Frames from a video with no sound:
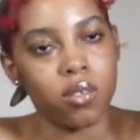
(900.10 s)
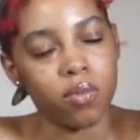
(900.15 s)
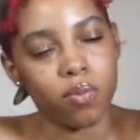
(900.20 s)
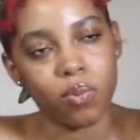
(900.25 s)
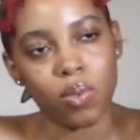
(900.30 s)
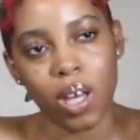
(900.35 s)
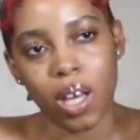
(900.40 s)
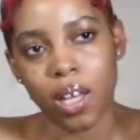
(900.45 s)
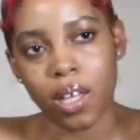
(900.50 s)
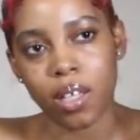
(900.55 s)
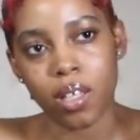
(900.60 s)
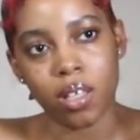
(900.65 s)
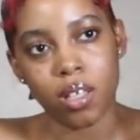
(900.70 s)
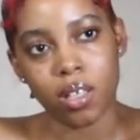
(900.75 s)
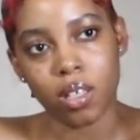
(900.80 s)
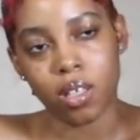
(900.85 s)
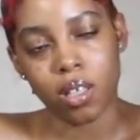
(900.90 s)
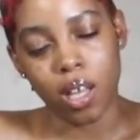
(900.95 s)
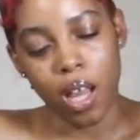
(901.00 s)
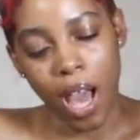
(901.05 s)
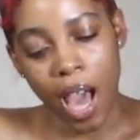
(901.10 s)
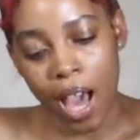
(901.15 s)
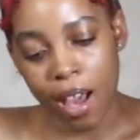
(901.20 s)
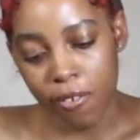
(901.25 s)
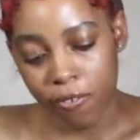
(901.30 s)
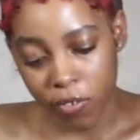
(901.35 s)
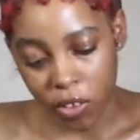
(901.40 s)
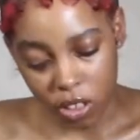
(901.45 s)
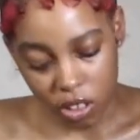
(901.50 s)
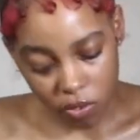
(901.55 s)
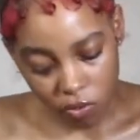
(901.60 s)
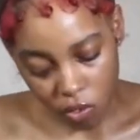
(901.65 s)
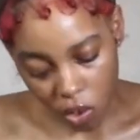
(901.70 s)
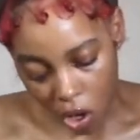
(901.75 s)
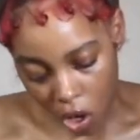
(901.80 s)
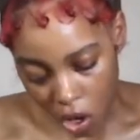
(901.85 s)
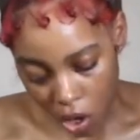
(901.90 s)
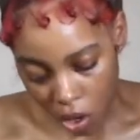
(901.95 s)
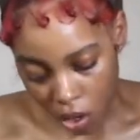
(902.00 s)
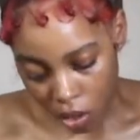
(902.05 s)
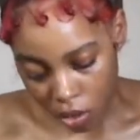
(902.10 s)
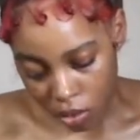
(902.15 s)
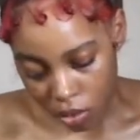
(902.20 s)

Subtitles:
Like, first of all,